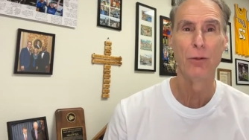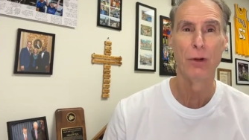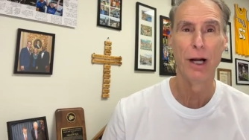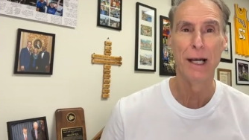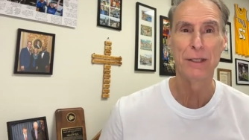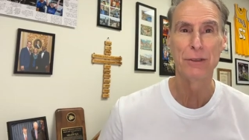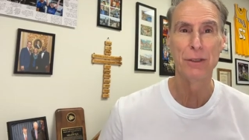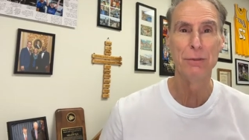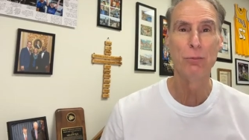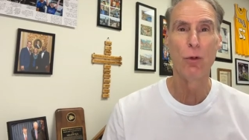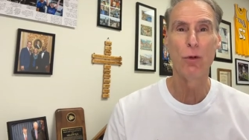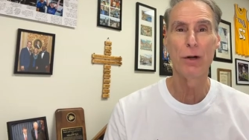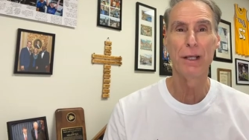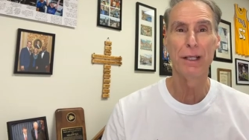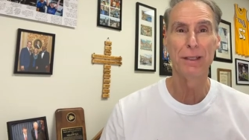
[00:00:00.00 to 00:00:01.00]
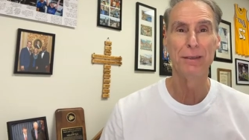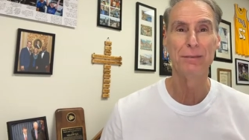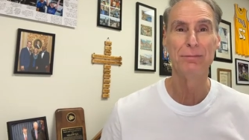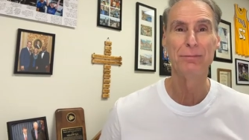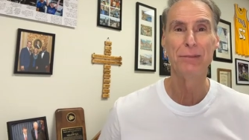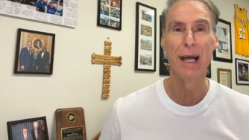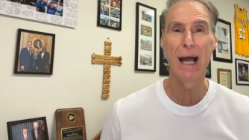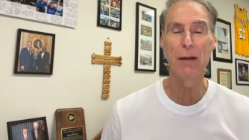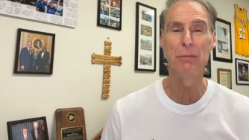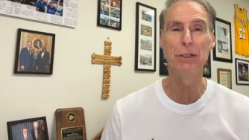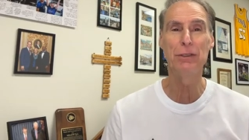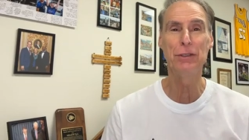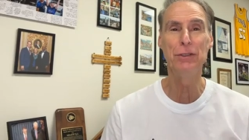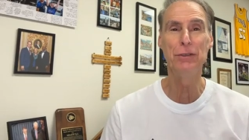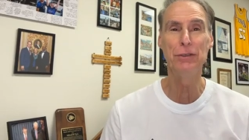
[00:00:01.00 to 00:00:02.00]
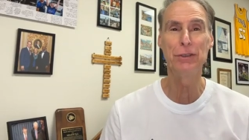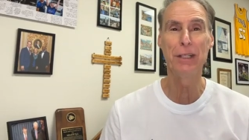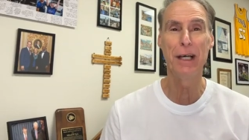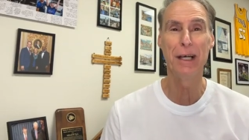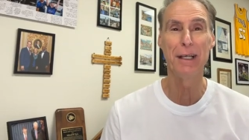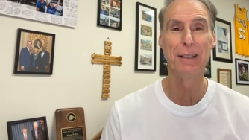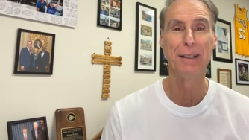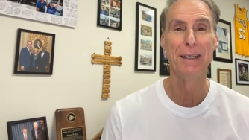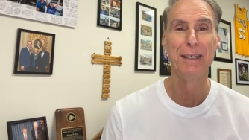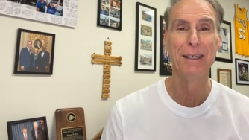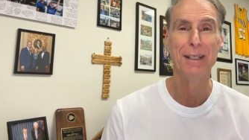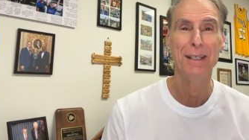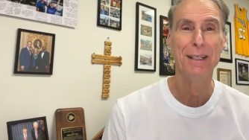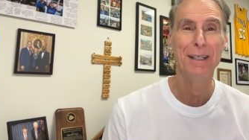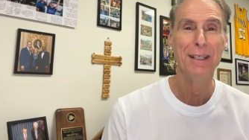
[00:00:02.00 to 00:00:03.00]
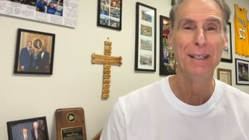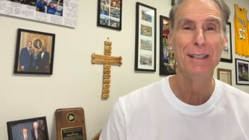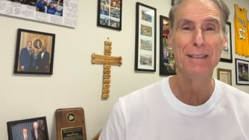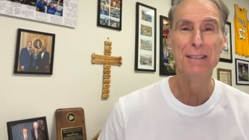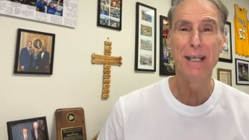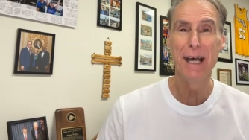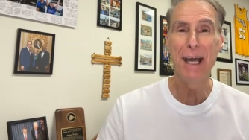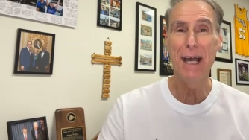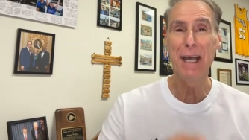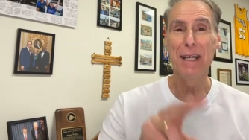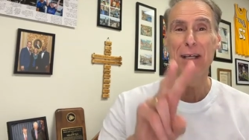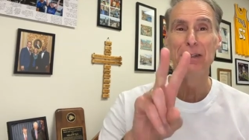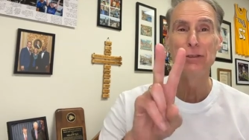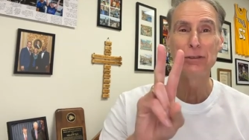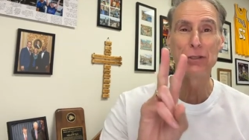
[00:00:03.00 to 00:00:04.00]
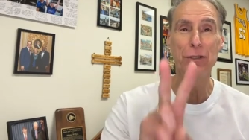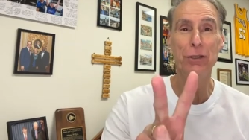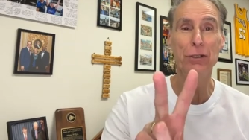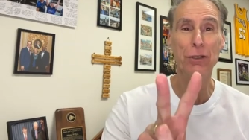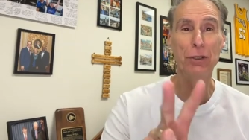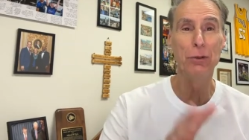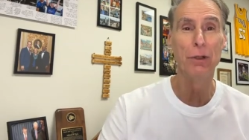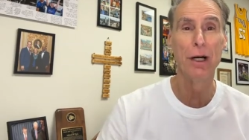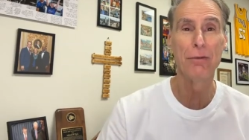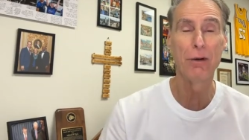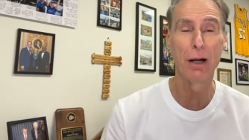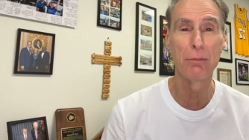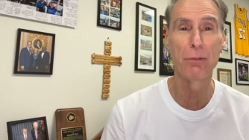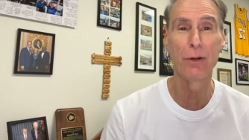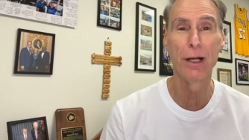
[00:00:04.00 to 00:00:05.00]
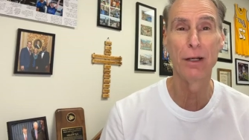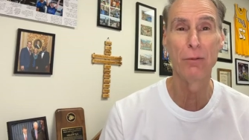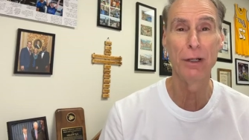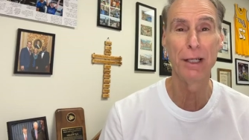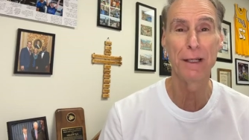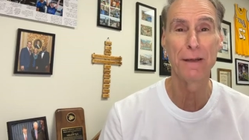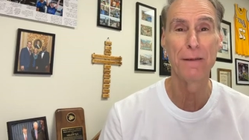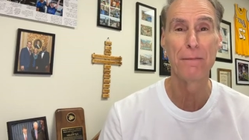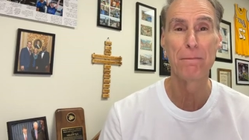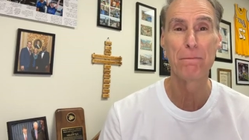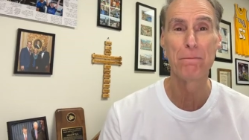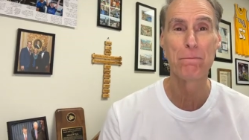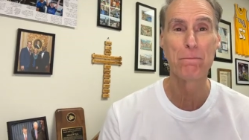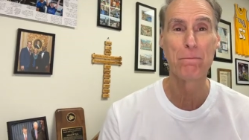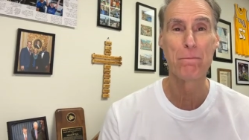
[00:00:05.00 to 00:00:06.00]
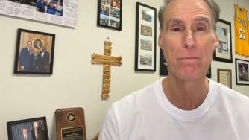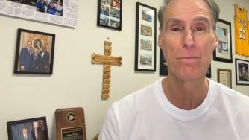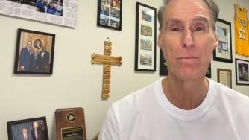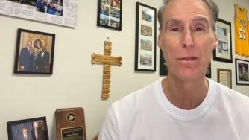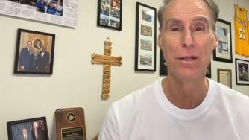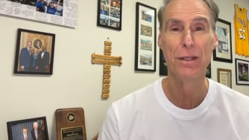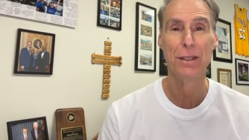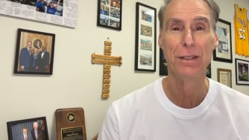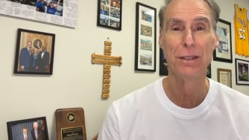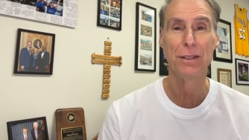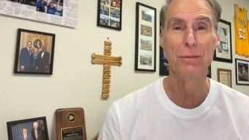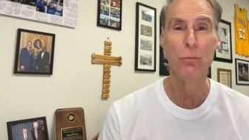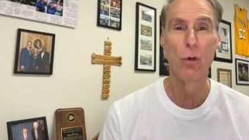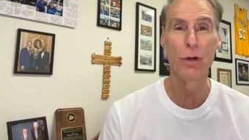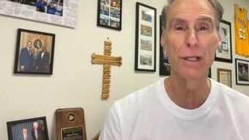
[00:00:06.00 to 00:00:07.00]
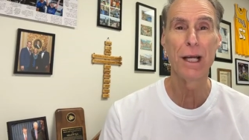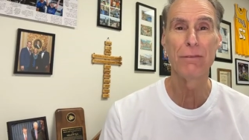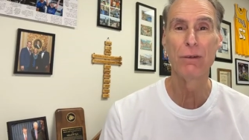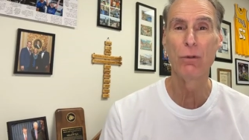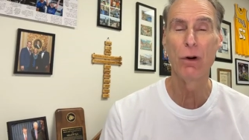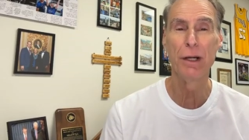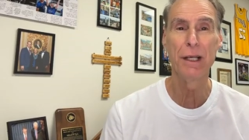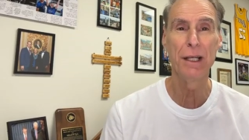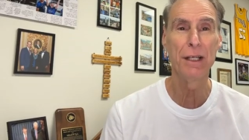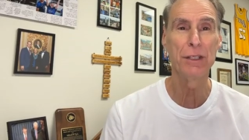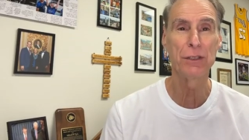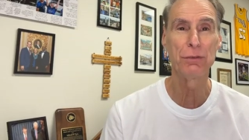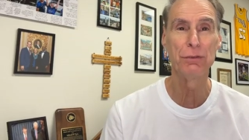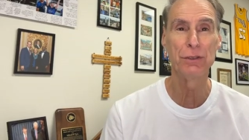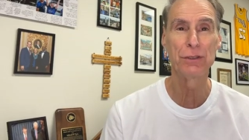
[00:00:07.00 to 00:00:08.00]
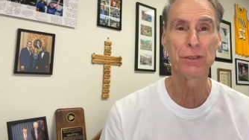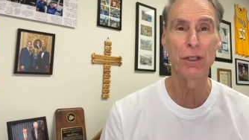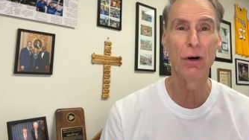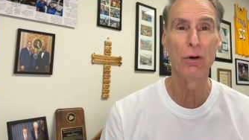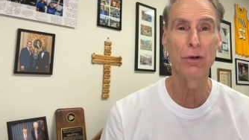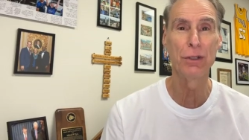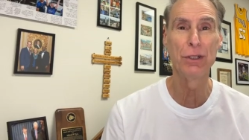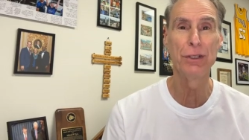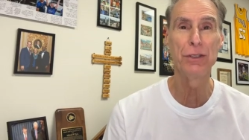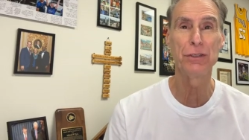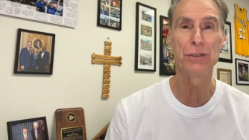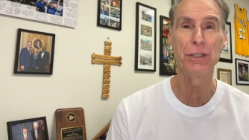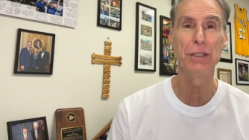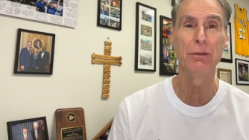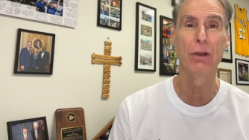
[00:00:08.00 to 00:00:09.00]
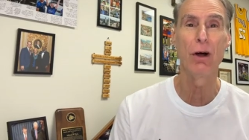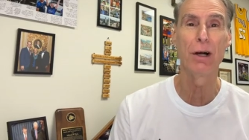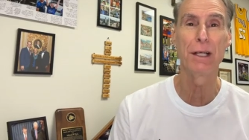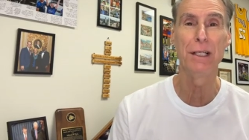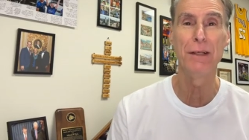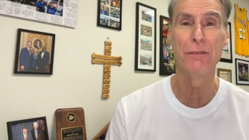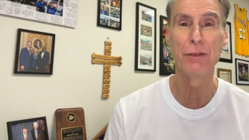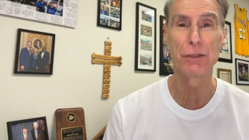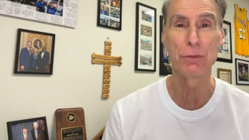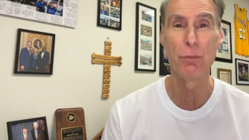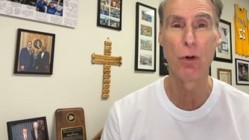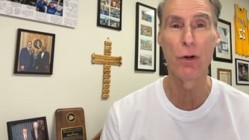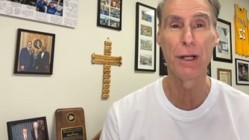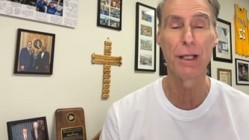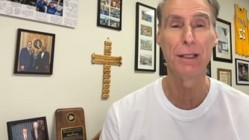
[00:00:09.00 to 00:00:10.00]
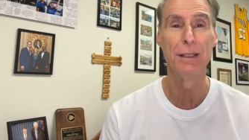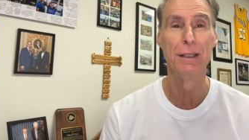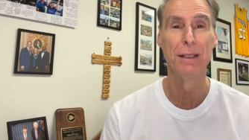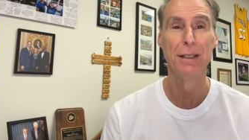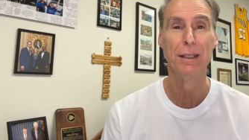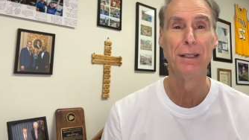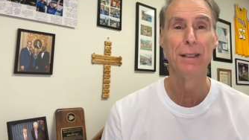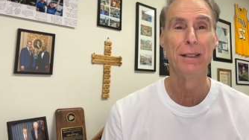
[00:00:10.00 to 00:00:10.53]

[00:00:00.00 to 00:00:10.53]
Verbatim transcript: All right, good morning. Happy Tuesday, day two of our prayer week. Good morning, everyone. It is so good to see you logging in this morning.